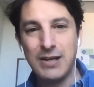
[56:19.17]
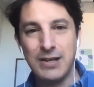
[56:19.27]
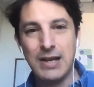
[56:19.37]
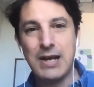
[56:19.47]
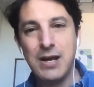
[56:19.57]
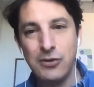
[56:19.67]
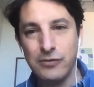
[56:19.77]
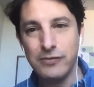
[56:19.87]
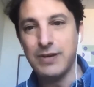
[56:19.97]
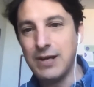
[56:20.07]
kind
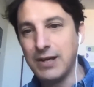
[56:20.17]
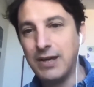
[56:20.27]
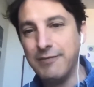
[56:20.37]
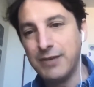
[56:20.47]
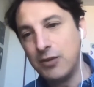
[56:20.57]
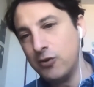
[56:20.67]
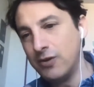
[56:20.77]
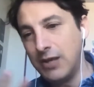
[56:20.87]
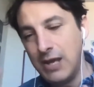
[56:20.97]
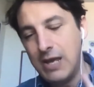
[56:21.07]
of uh, giving
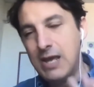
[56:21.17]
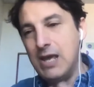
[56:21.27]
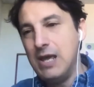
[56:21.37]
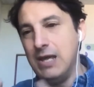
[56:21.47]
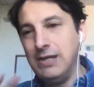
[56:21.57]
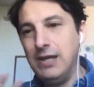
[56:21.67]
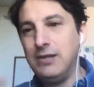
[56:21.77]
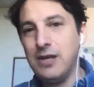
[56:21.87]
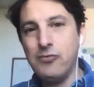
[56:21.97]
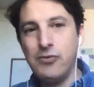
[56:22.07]
you an
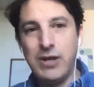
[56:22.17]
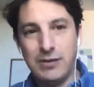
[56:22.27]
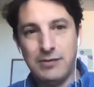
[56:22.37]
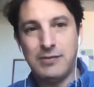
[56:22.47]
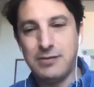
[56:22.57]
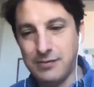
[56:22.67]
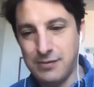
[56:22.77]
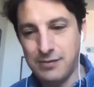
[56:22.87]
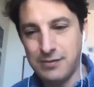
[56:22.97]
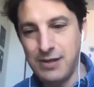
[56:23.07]
indirect
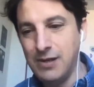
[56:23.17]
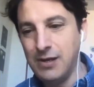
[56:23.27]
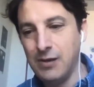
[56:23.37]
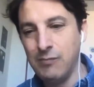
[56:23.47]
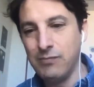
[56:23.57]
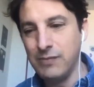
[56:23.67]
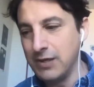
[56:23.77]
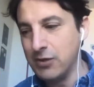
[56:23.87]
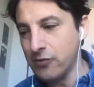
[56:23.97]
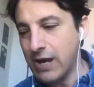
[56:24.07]
uh,
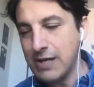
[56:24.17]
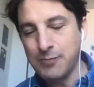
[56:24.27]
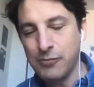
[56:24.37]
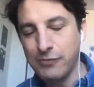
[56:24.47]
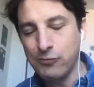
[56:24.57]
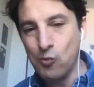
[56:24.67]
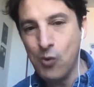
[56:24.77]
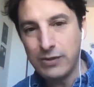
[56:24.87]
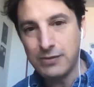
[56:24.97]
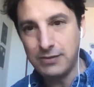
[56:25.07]
grasp of
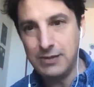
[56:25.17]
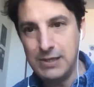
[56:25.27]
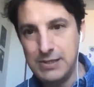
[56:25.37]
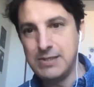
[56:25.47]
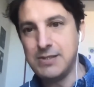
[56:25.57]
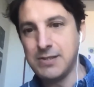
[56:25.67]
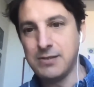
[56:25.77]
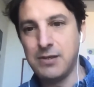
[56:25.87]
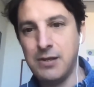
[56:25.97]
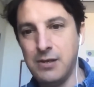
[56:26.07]
what these
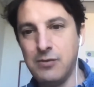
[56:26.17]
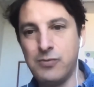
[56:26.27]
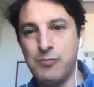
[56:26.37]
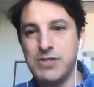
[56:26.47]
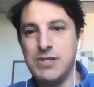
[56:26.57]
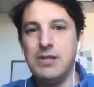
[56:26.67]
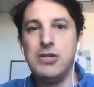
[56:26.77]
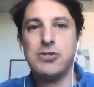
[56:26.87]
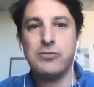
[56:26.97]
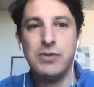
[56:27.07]
uh,
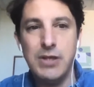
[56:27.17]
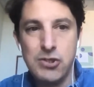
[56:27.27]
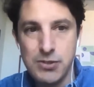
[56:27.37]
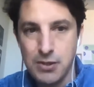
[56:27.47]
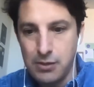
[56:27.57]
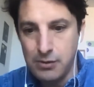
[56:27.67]
representation relations are.